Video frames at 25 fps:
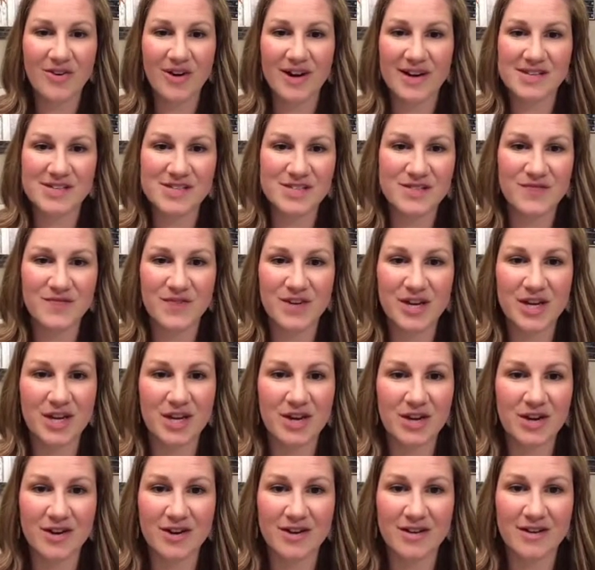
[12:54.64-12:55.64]
just
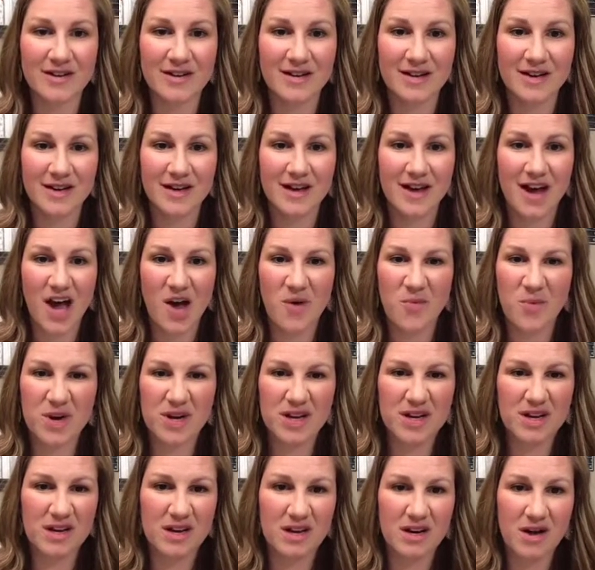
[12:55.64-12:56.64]
figured I
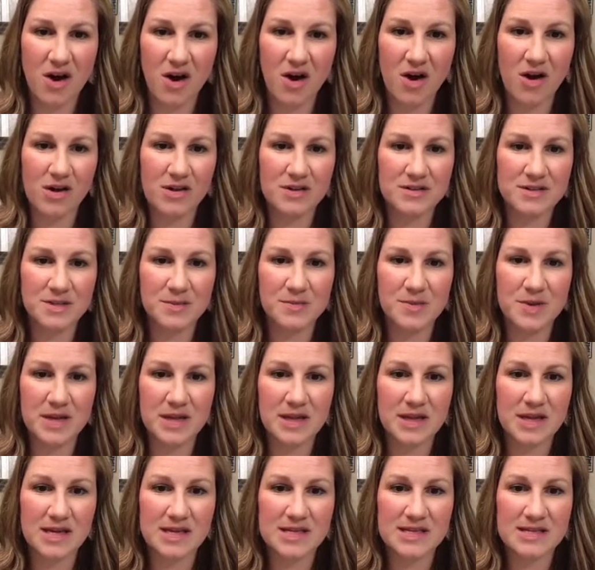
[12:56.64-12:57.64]
wanted it all to be
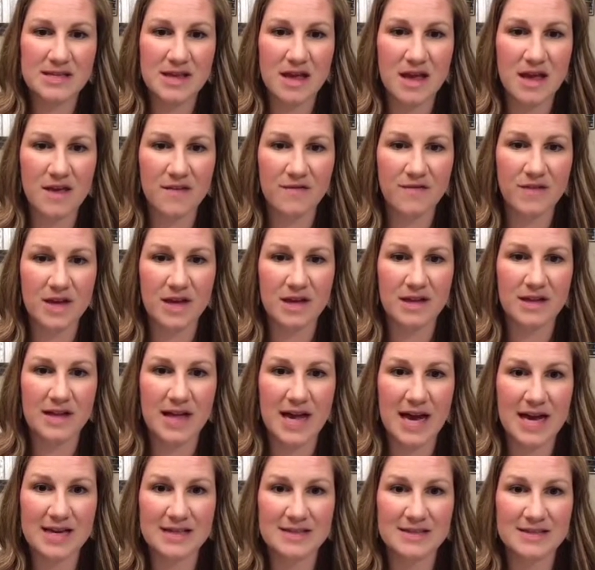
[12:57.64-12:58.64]
like safe and
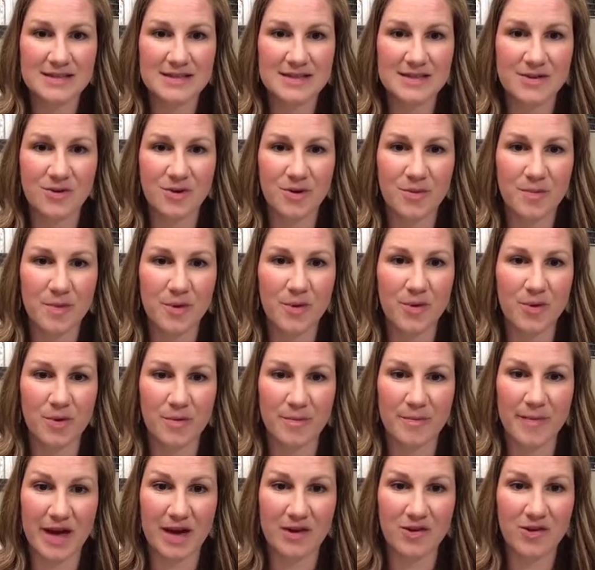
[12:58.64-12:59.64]
glass or
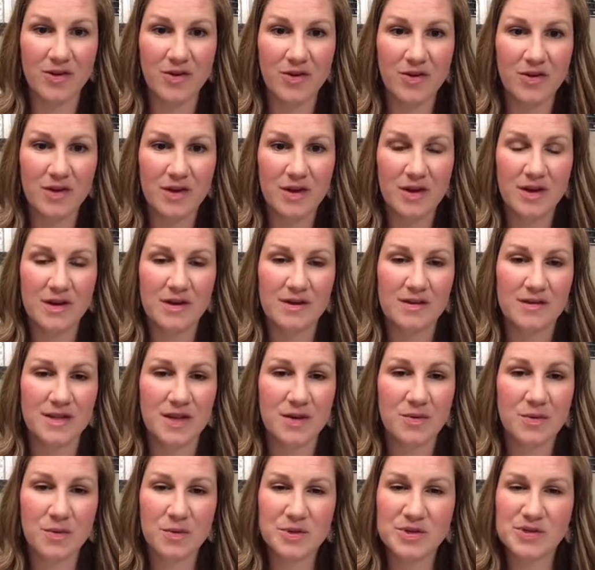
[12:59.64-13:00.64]
metal.
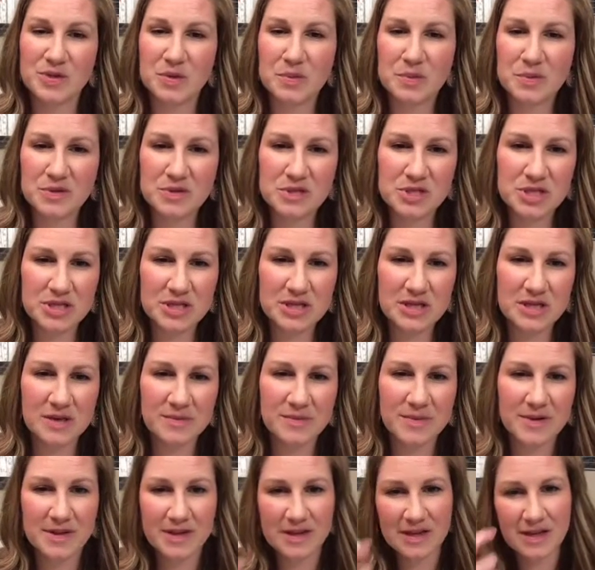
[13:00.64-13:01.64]
They were super
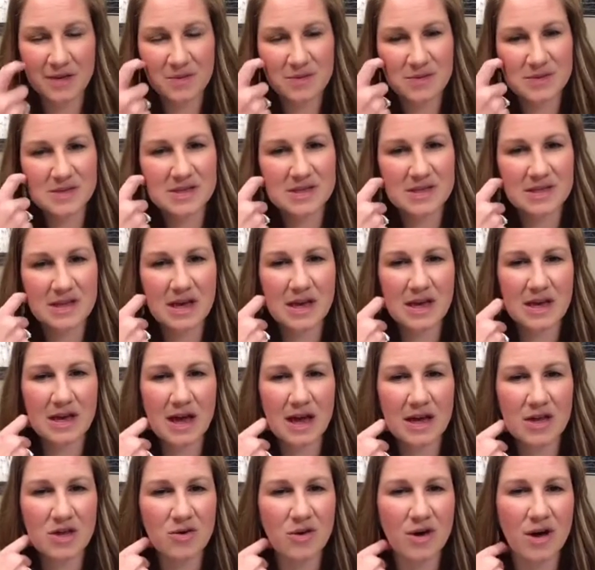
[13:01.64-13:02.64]
cheap. I think it was like
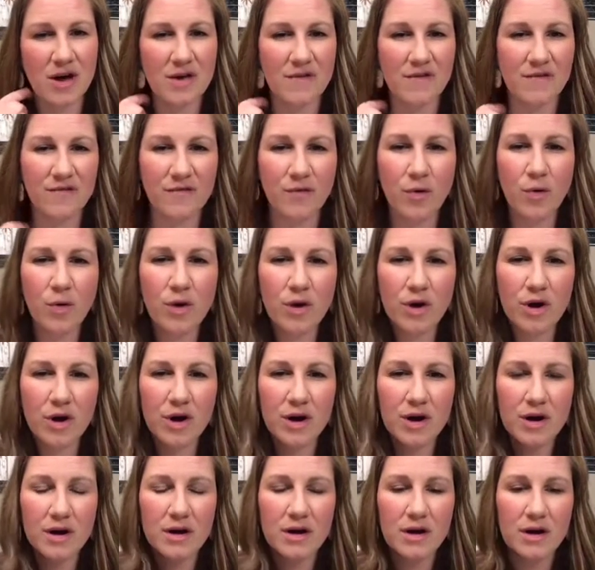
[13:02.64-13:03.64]
you got
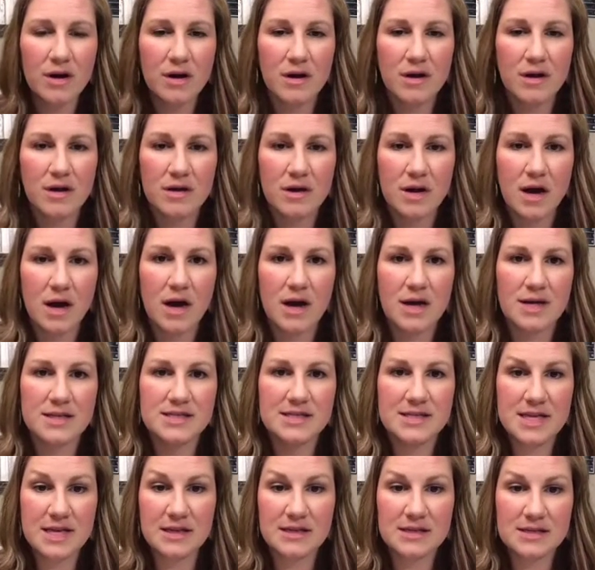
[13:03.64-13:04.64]
4
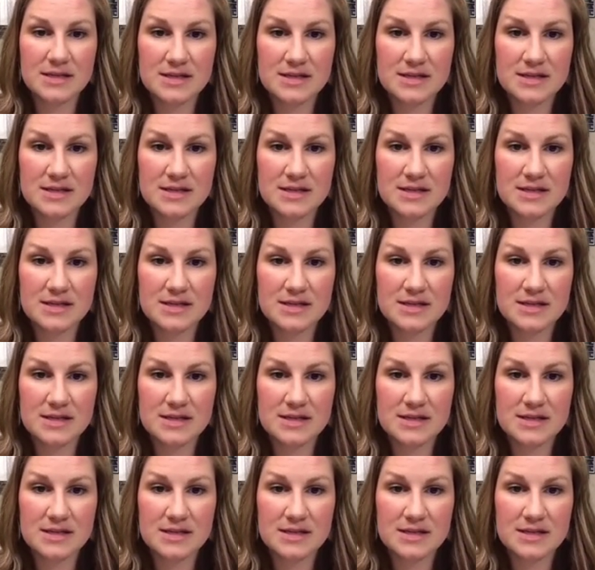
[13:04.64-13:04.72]
stainless